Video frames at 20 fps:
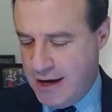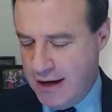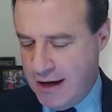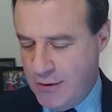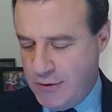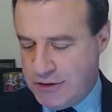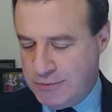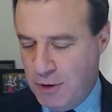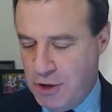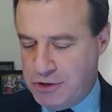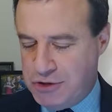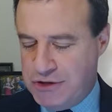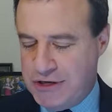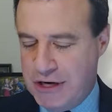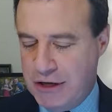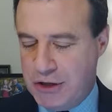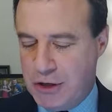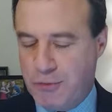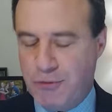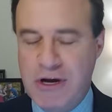It was Marjorie
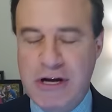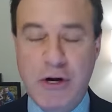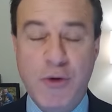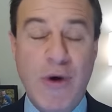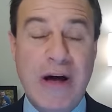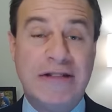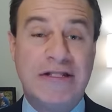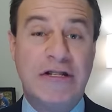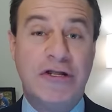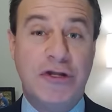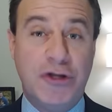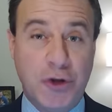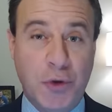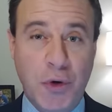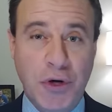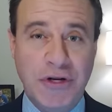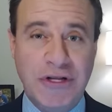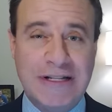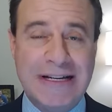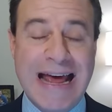Taylor Greene who has
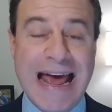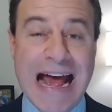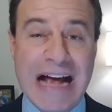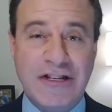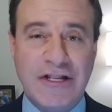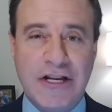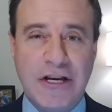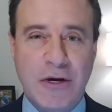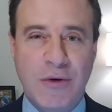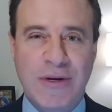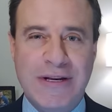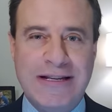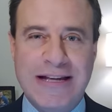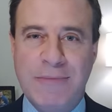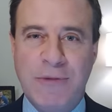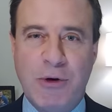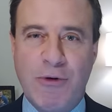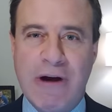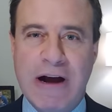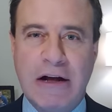endorsed executing
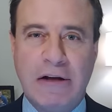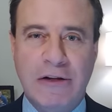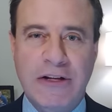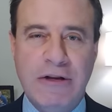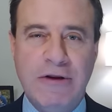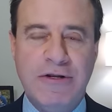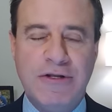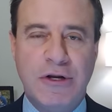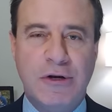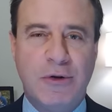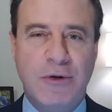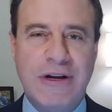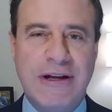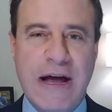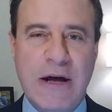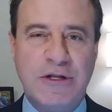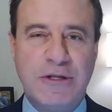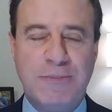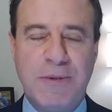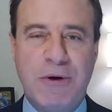Democratic leaders, including
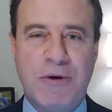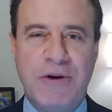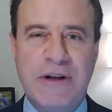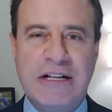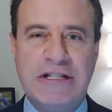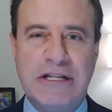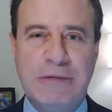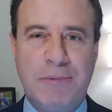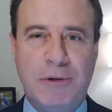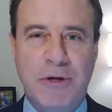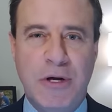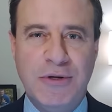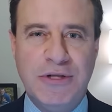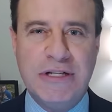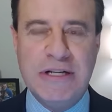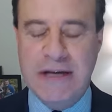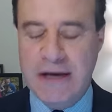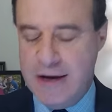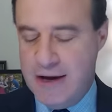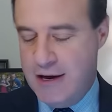House Speaker Nancy
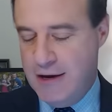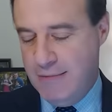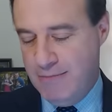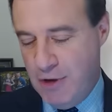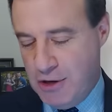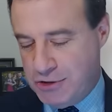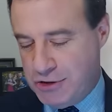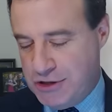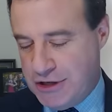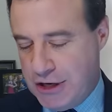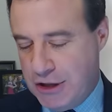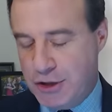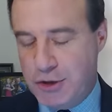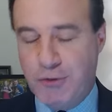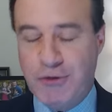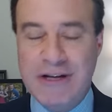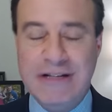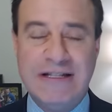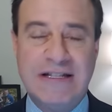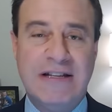Pelosi. Marjorie Taylor
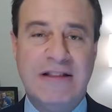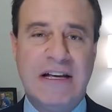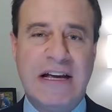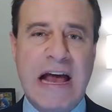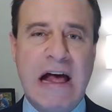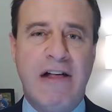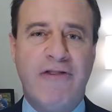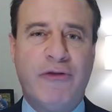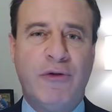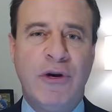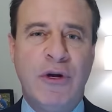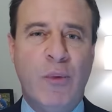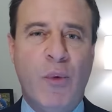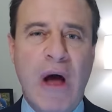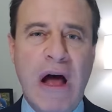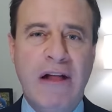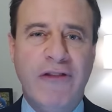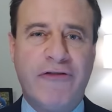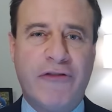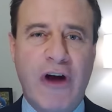Greene said the California
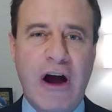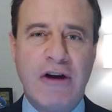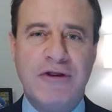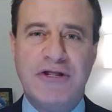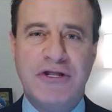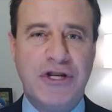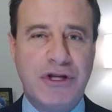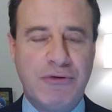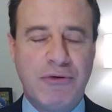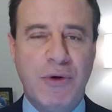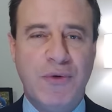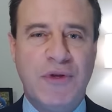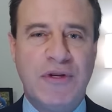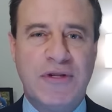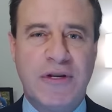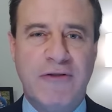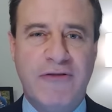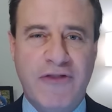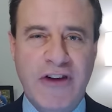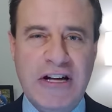wildfires, and she wrote
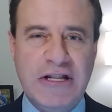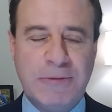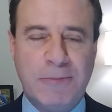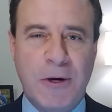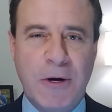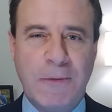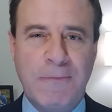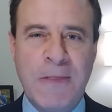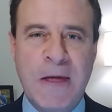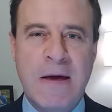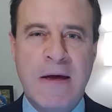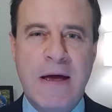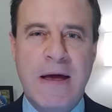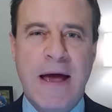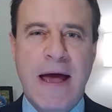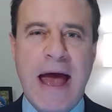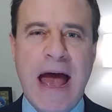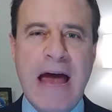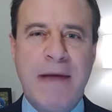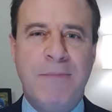this on Facebook,
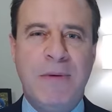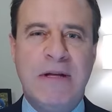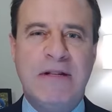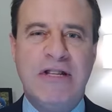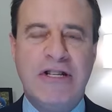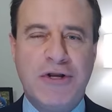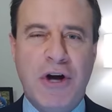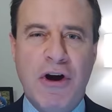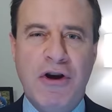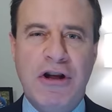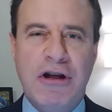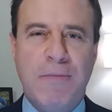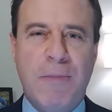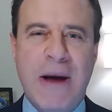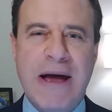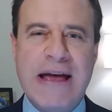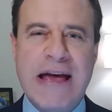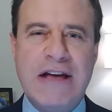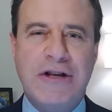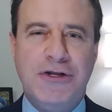had been started
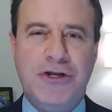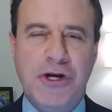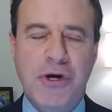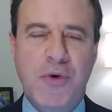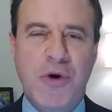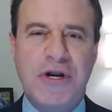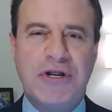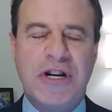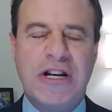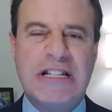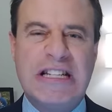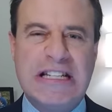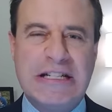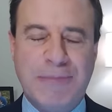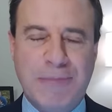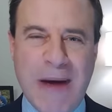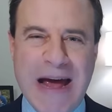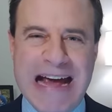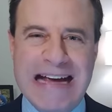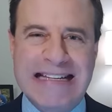by a Jewish
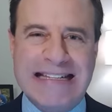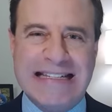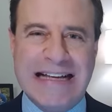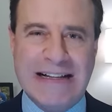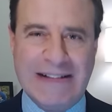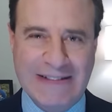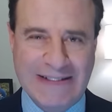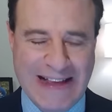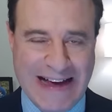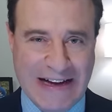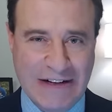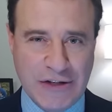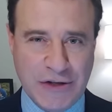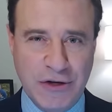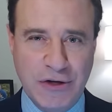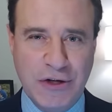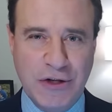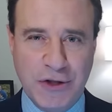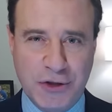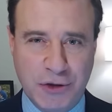space
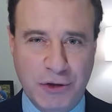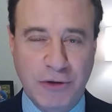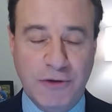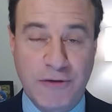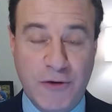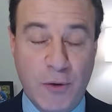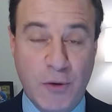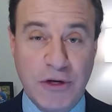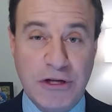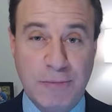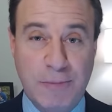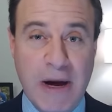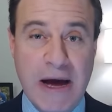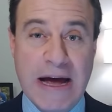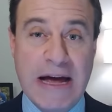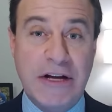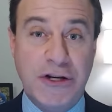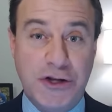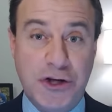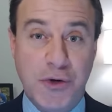laser, controlled, of course,
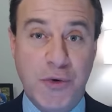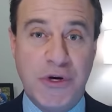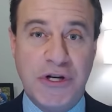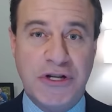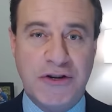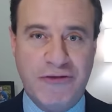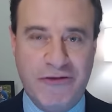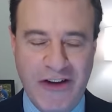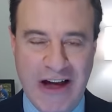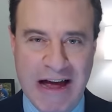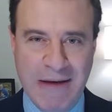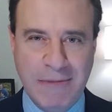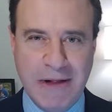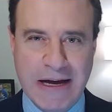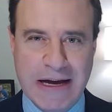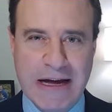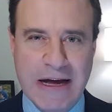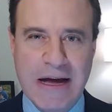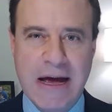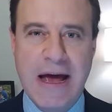by a Jewish
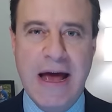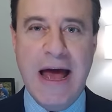family.